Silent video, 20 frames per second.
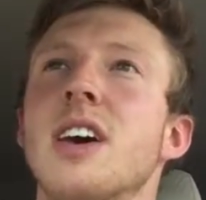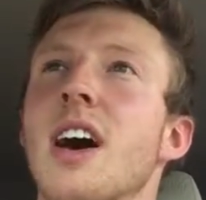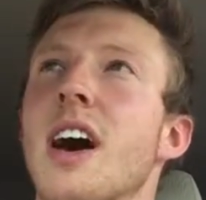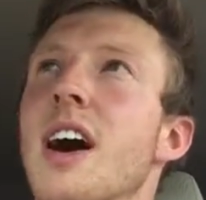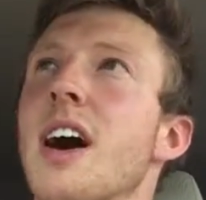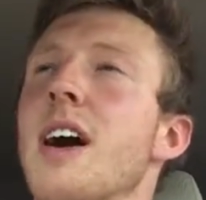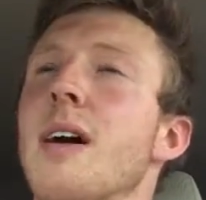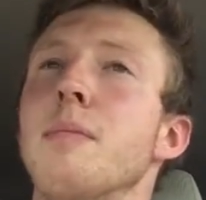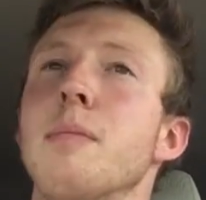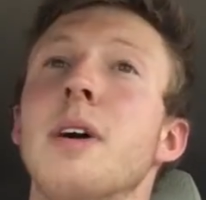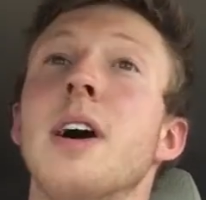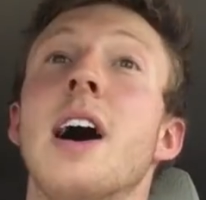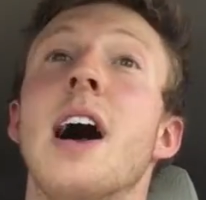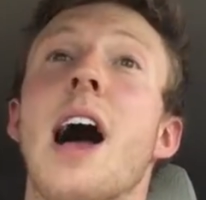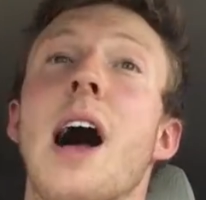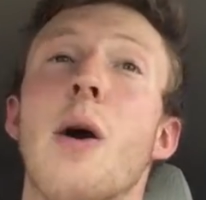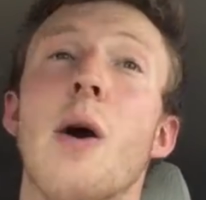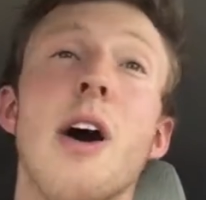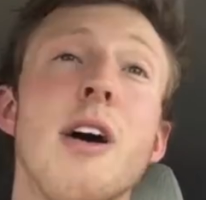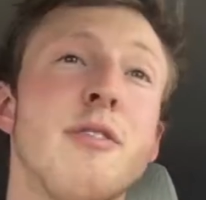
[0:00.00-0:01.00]

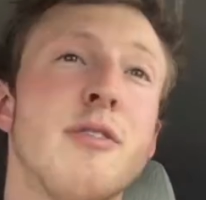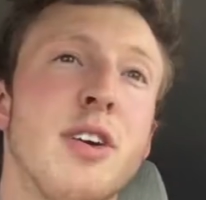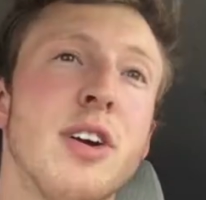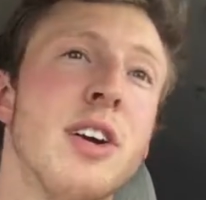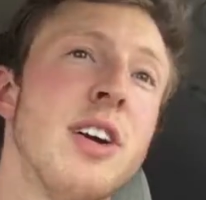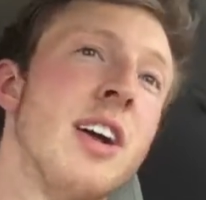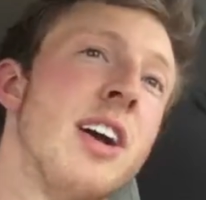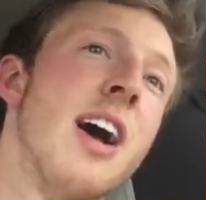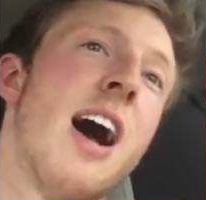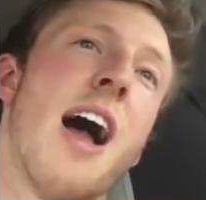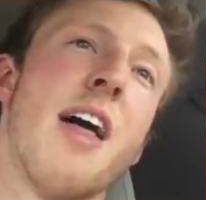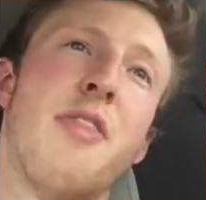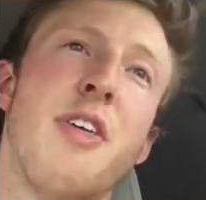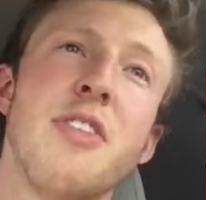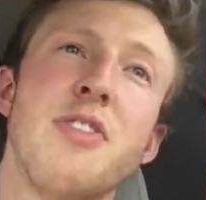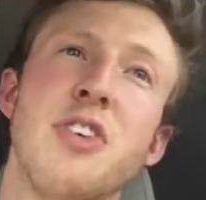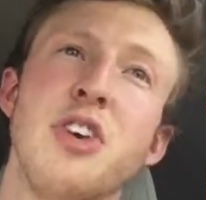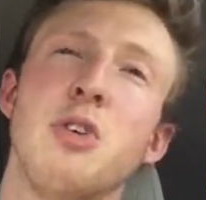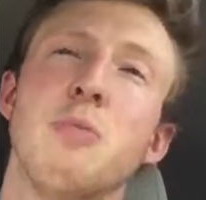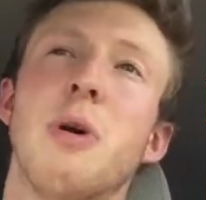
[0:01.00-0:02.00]
However, I
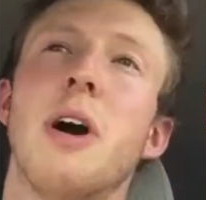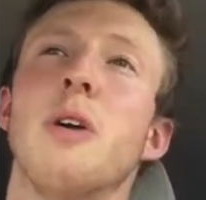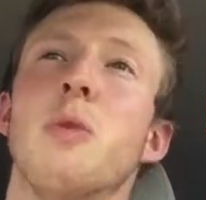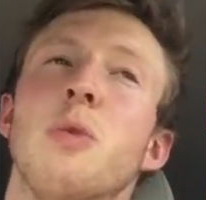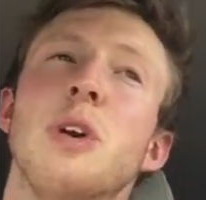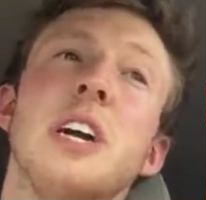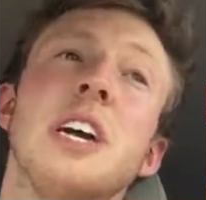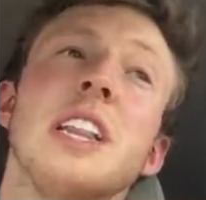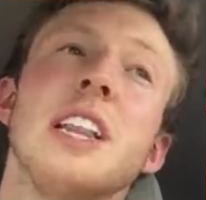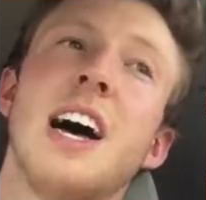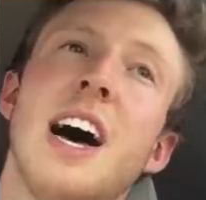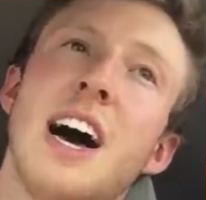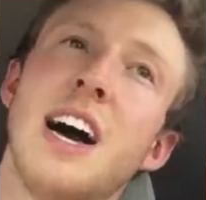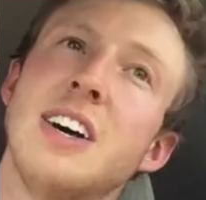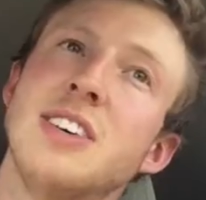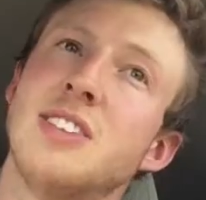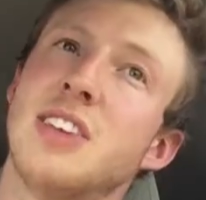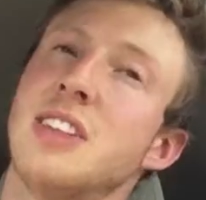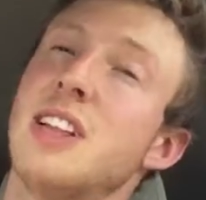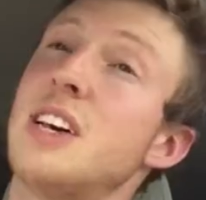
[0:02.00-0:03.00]
think that you might
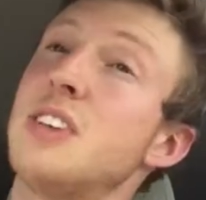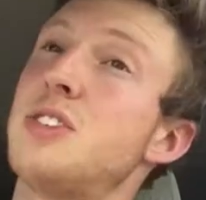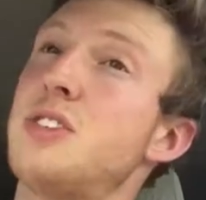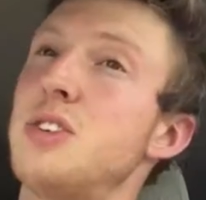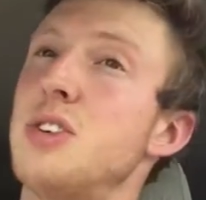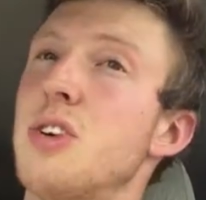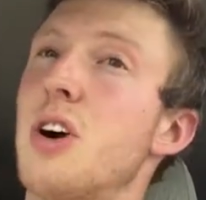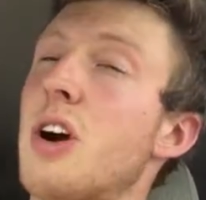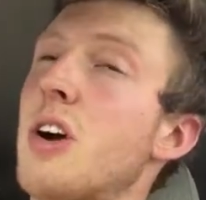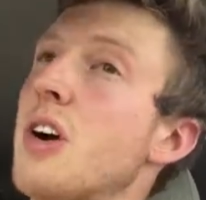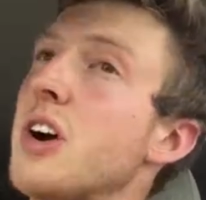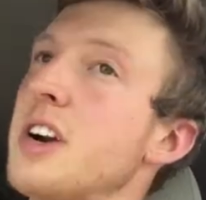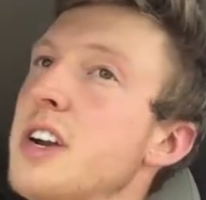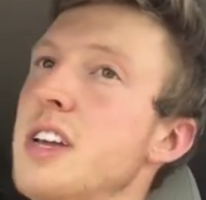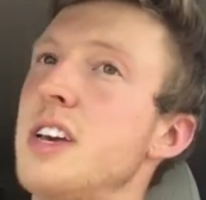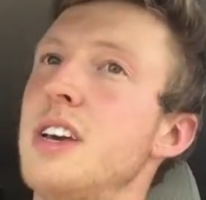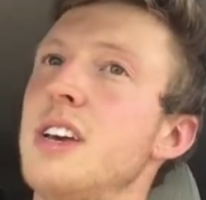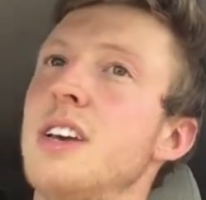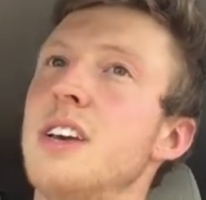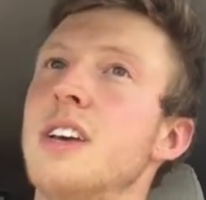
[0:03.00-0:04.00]
realize, unless you're
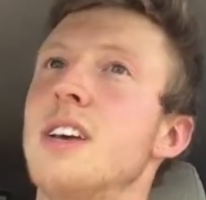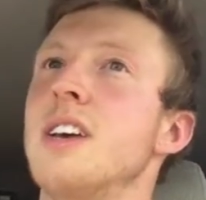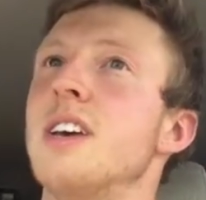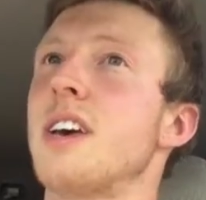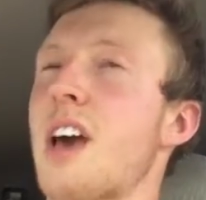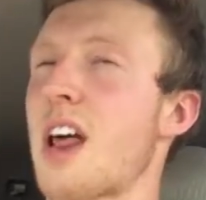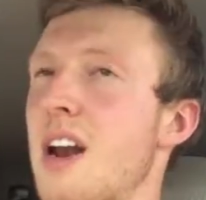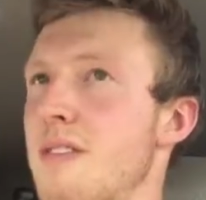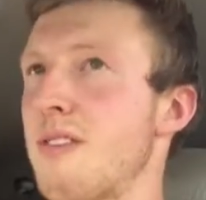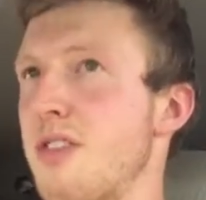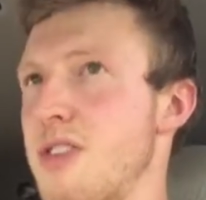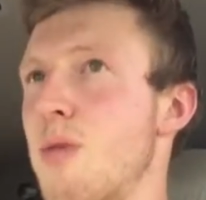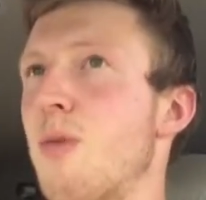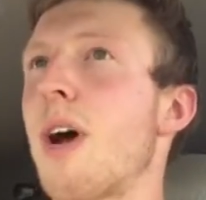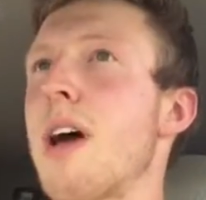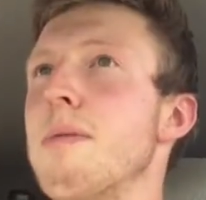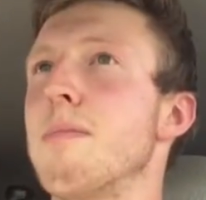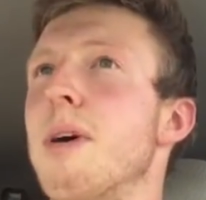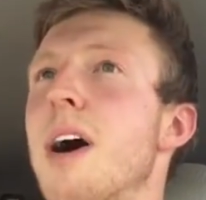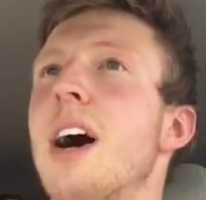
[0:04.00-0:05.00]
already kind of in the
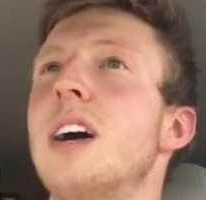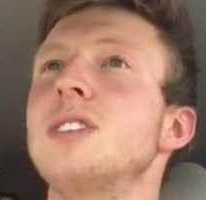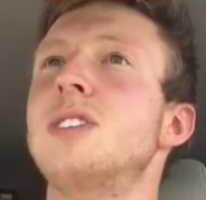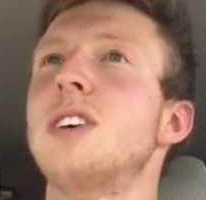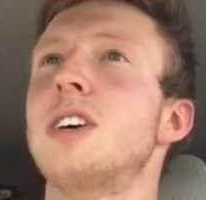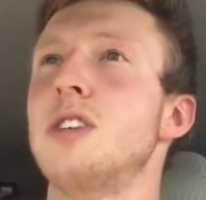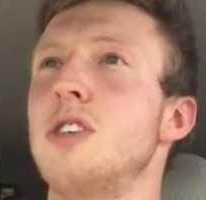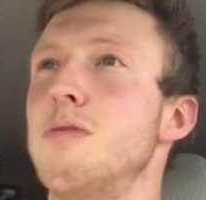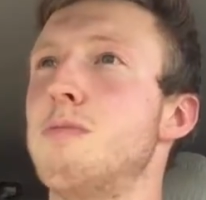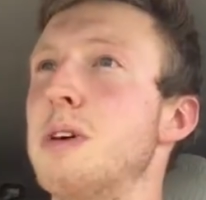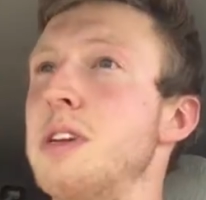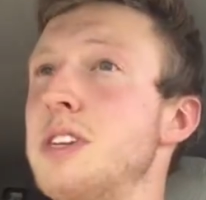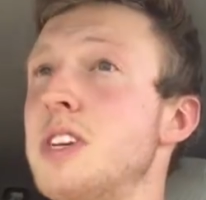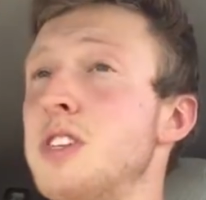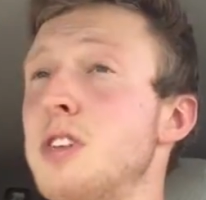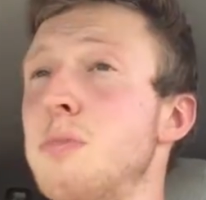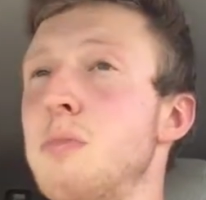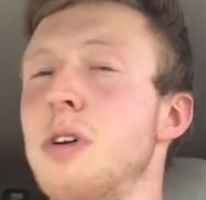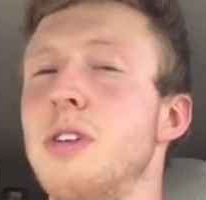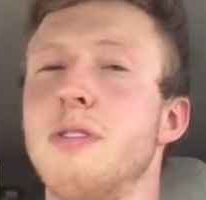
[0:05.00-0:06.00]
right mindset and you've been
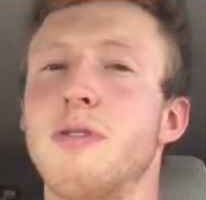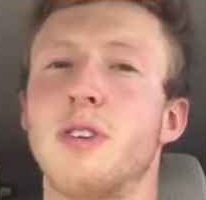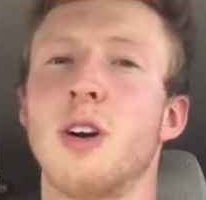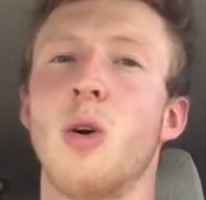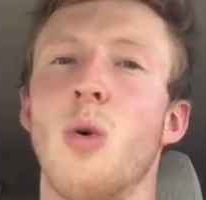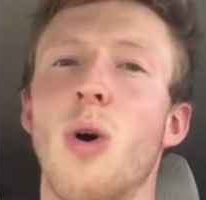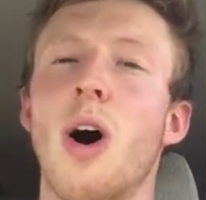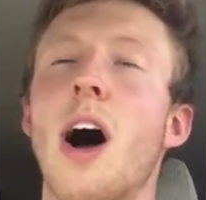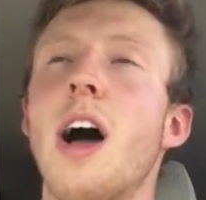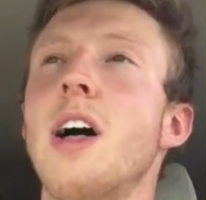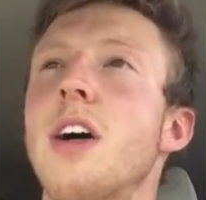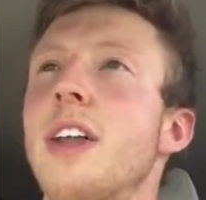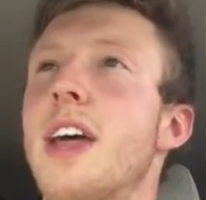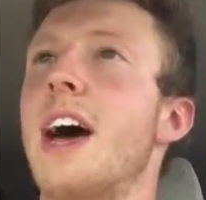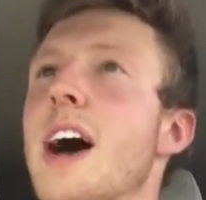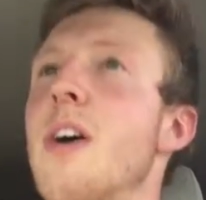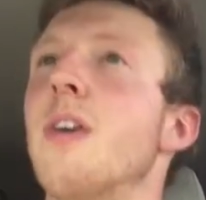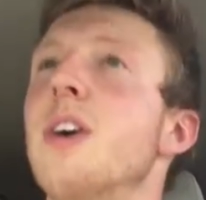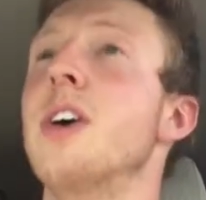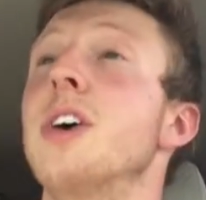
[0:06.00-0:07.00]
disciplined for a while
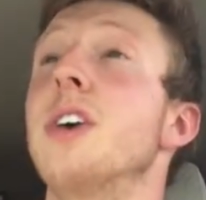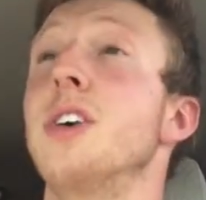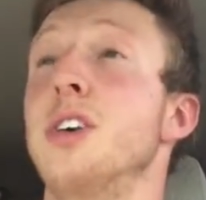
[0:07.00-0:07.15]
now,